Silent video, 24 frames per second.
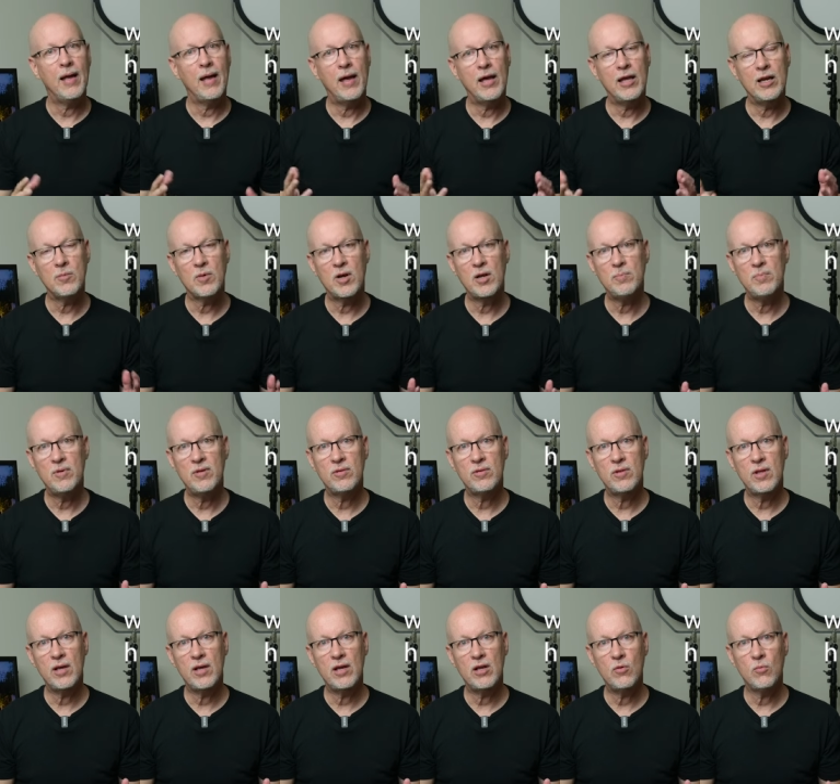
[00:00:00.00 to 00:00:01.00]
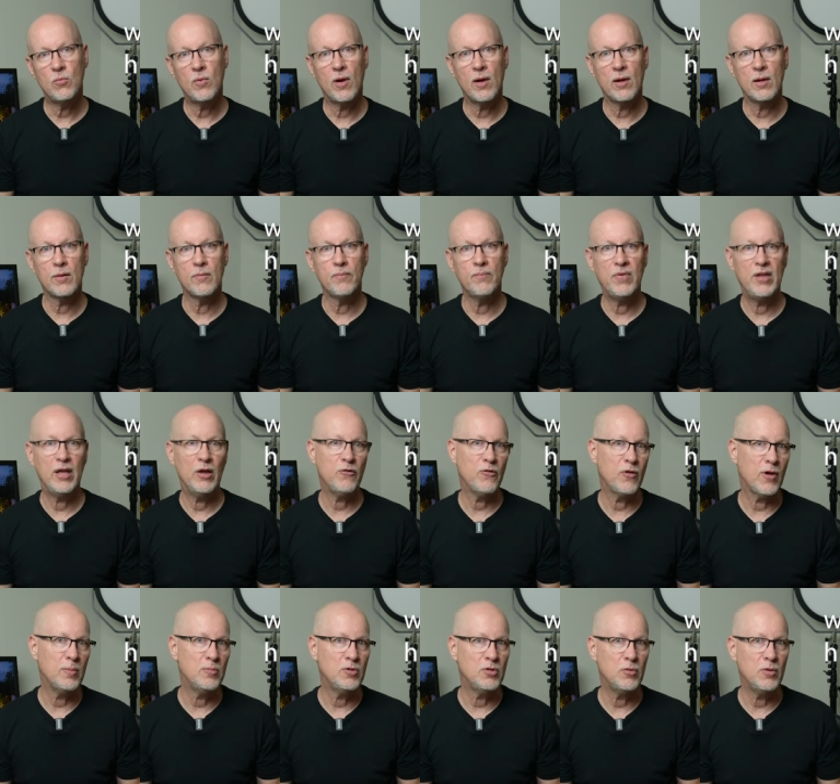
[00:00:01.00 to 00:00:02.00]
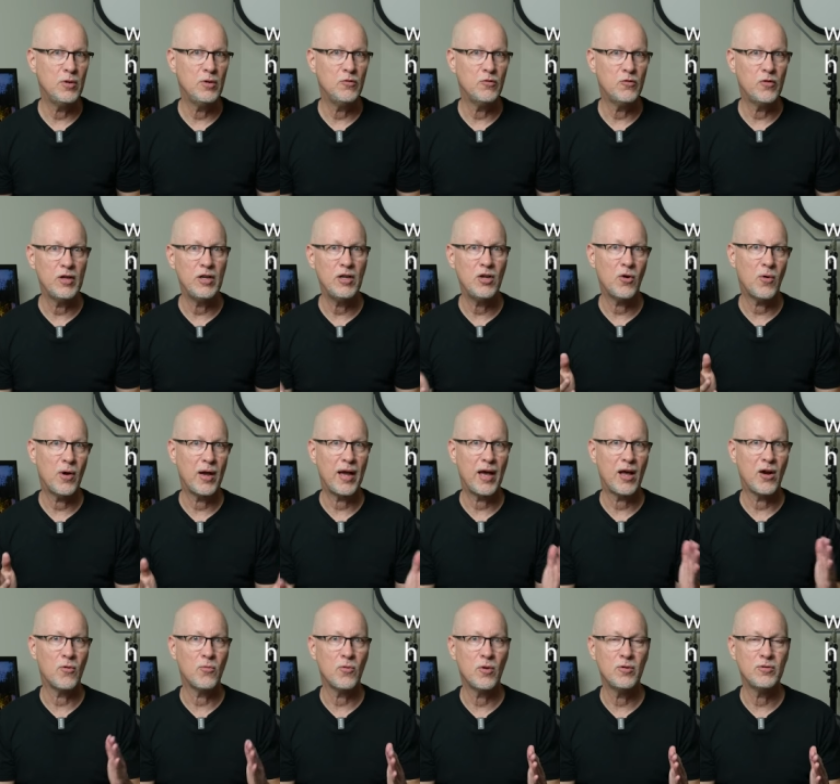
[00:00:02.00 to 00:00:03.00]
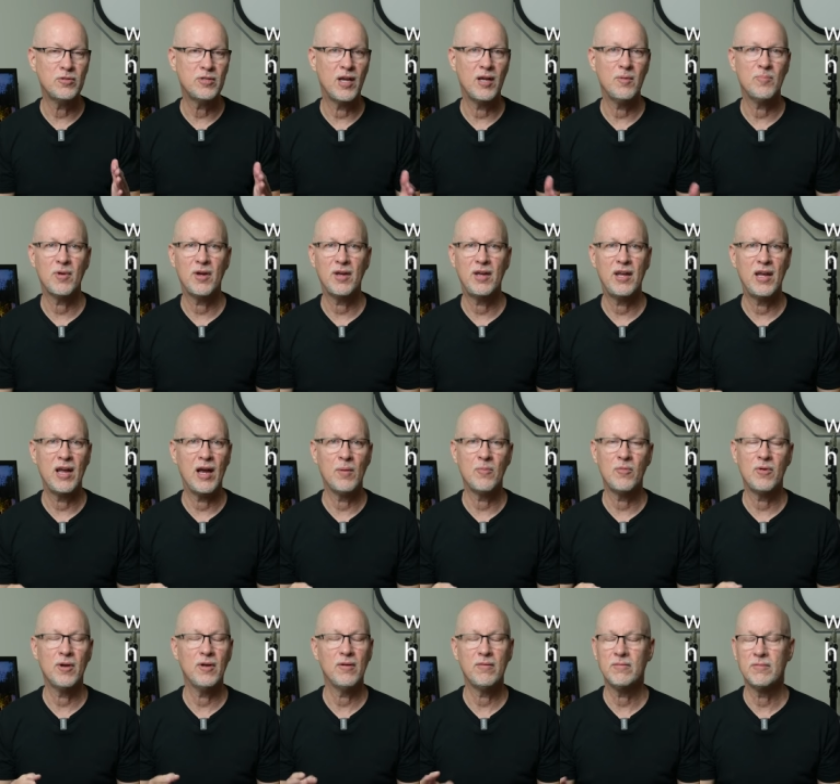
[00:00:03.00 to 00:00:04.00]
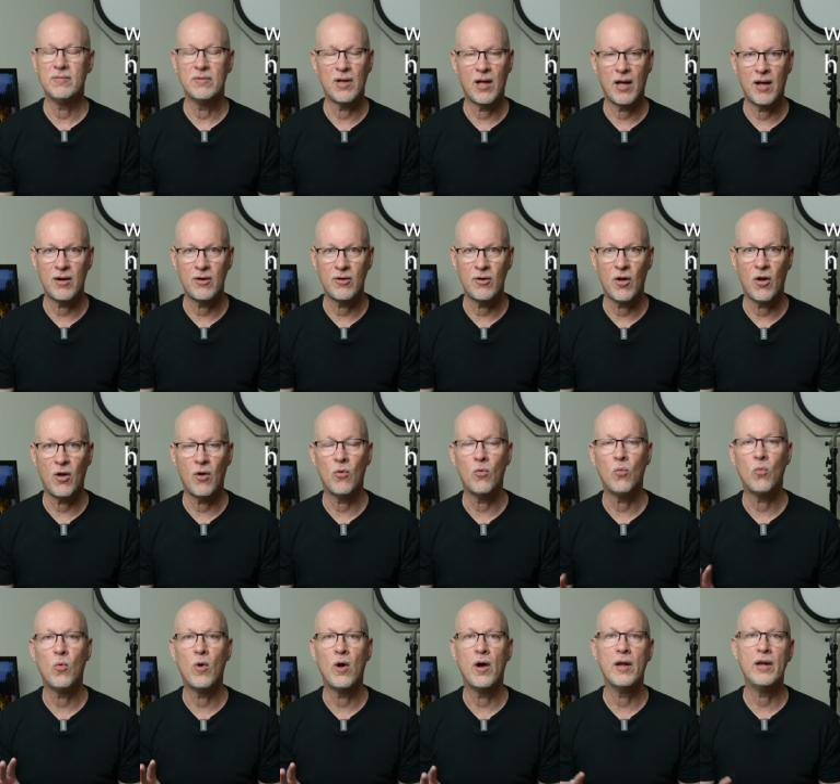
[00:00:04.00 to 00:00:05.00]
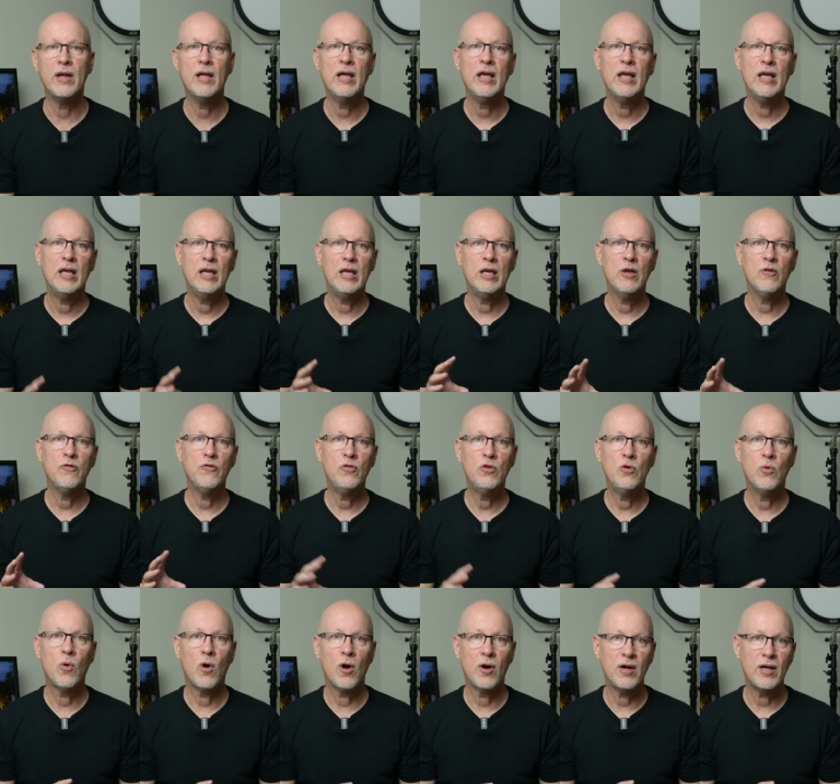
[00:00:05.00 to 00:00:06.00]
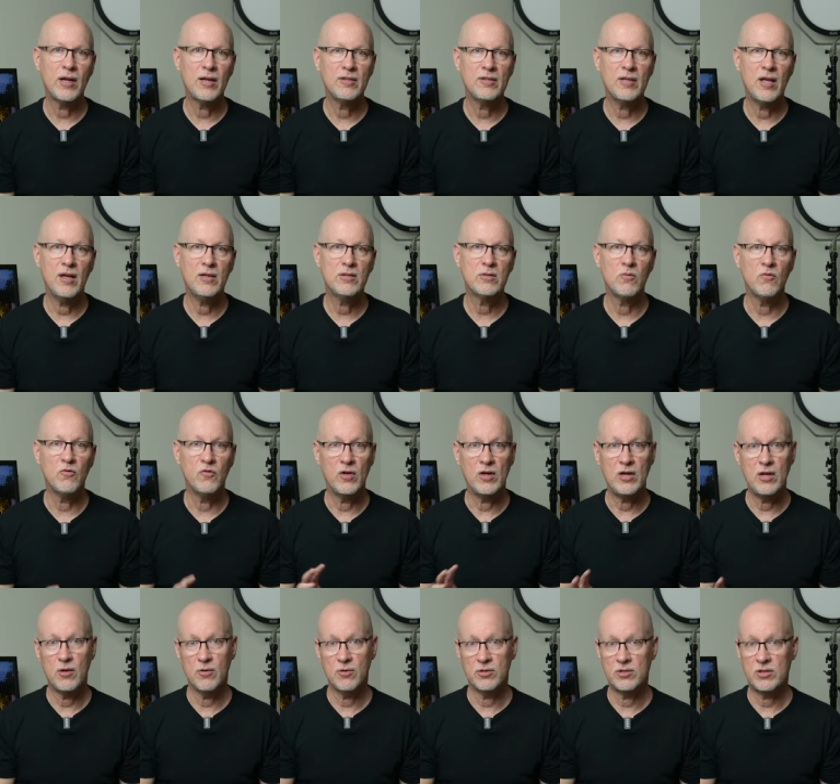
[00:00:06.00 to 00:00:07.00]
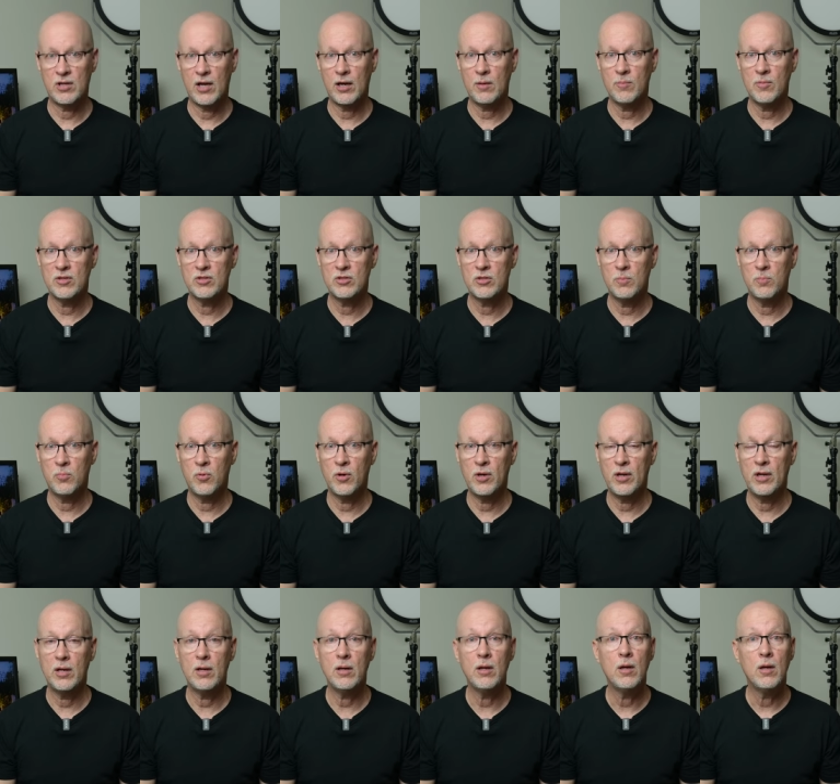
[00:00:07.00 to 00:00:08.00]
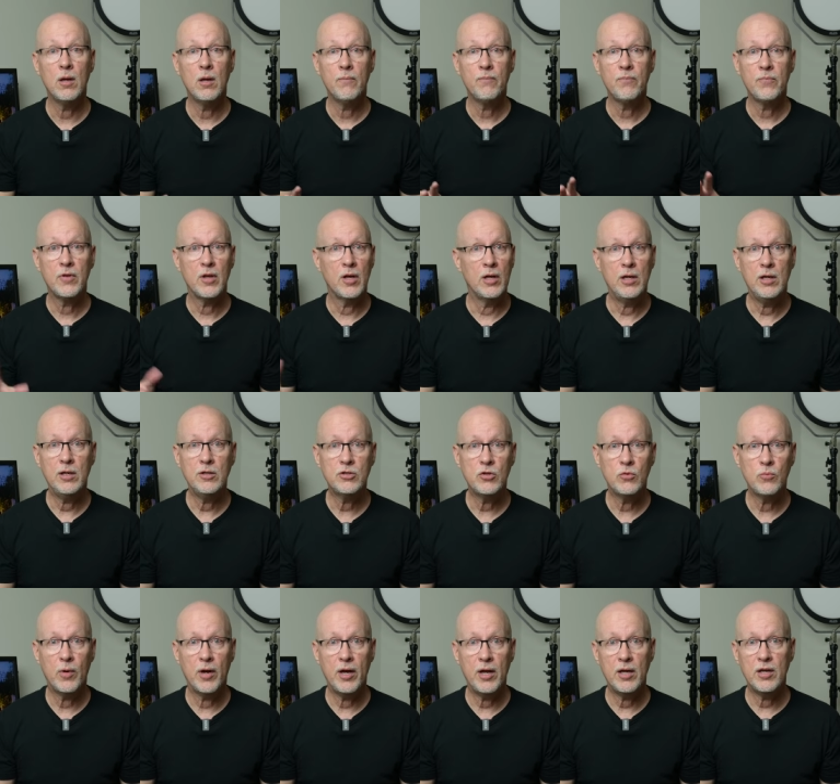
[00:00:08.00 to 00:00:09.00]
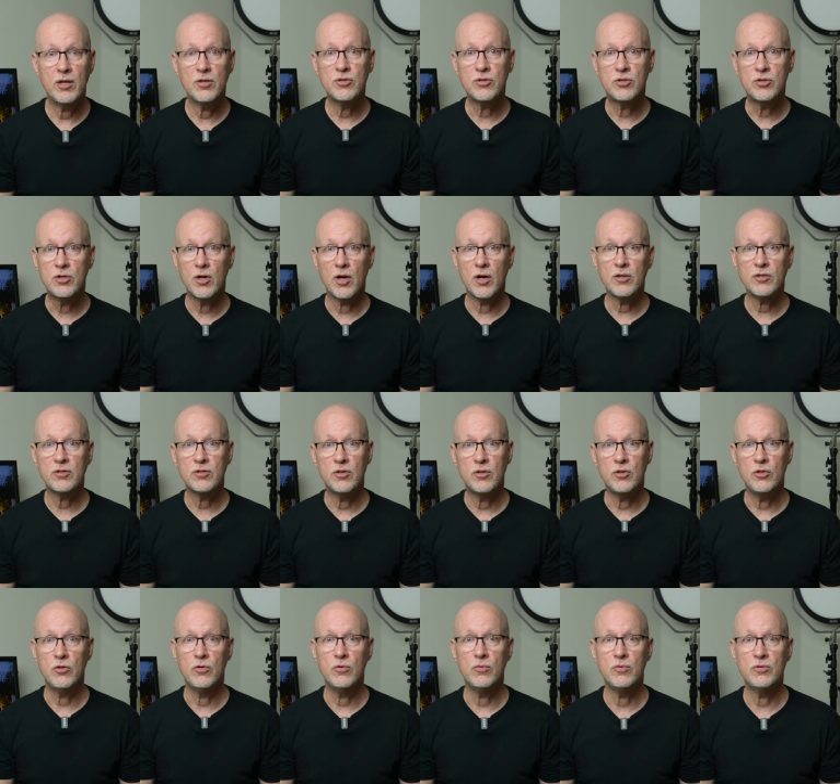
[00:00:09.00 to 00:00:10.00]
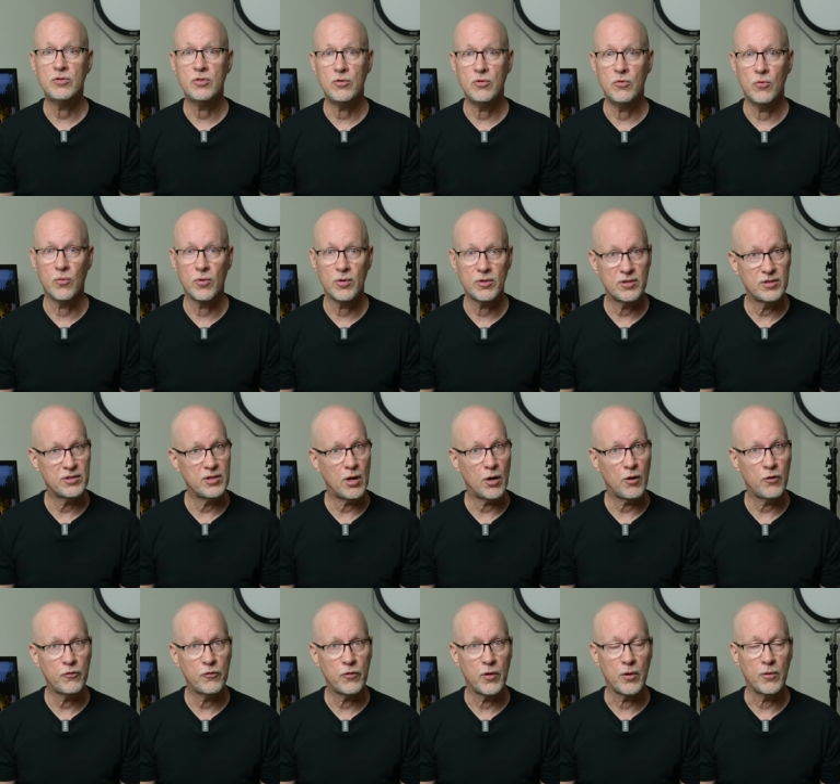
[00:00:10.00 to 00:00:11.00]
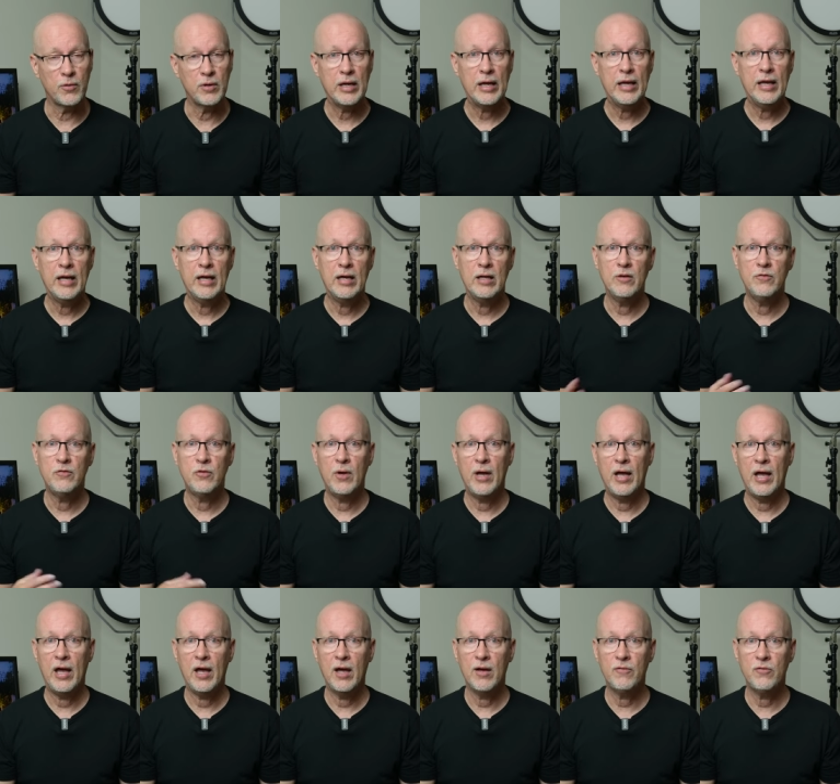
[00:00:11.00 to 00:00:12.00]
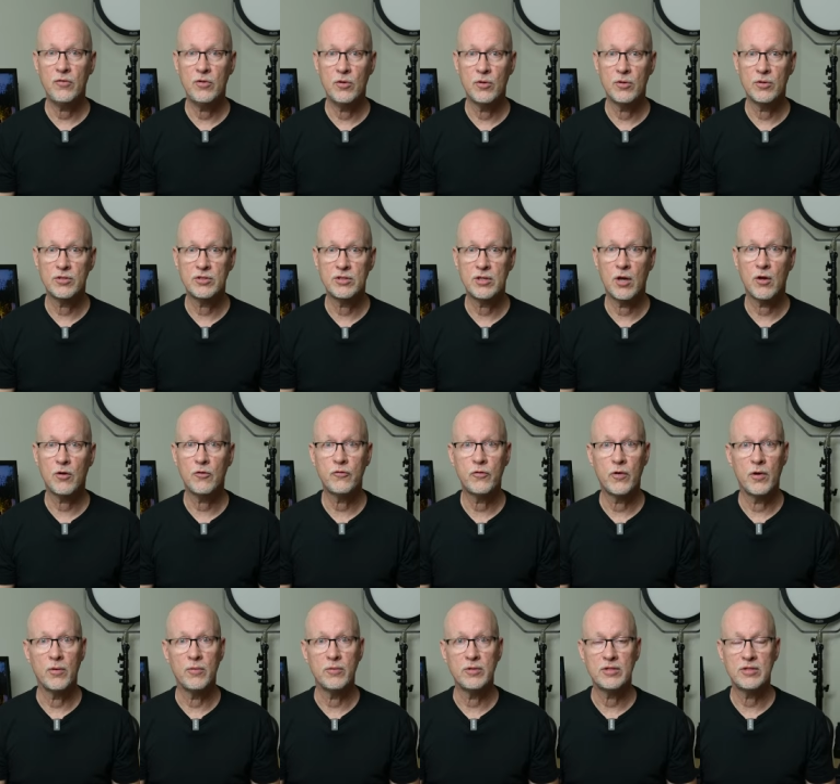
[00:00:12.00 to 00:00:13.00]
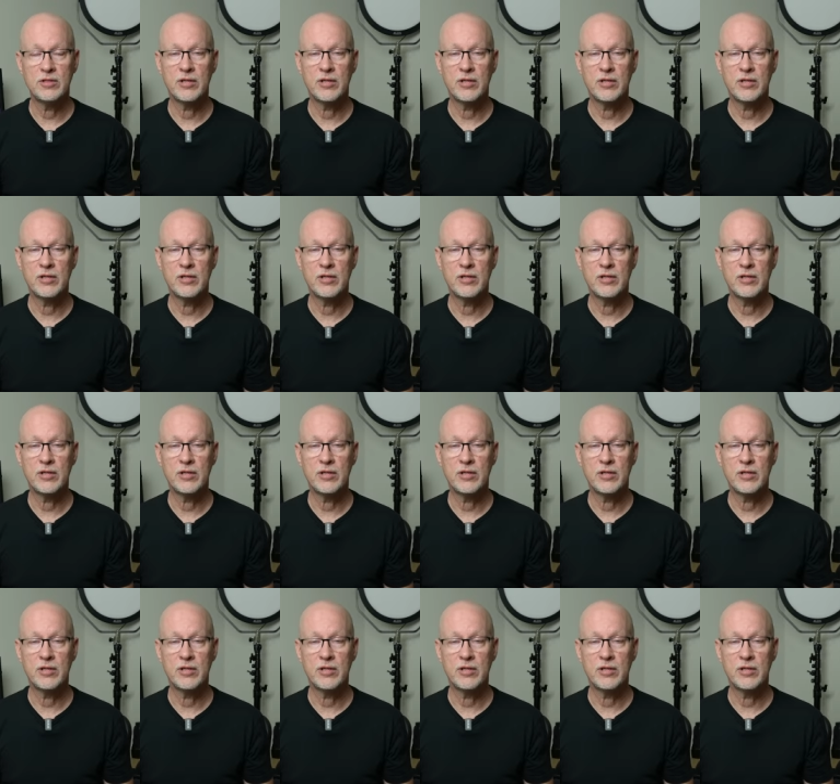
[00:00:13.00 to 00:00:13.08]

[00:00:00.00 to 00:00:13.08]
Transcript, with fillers: And you might be thinking, well, if I'm doing video, I gotta rotate my camera. Not at all. One, if you are gonna take some video segments to put in, an easy way is just use your cell phone. And if you have your cell phone